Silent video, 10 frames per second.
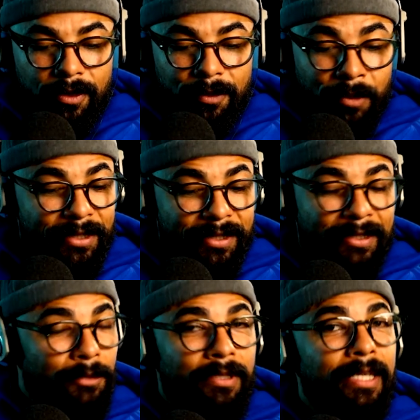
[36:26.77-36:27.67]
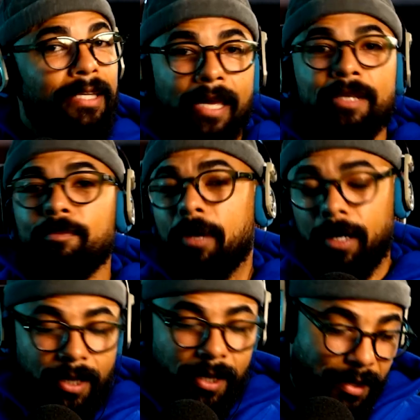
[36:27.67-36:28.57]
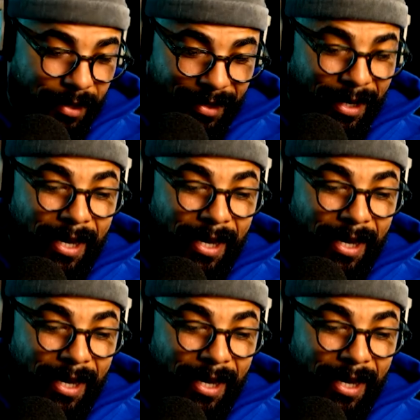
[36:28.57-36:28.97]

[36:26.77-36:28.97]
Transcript: Musk don't need anybody.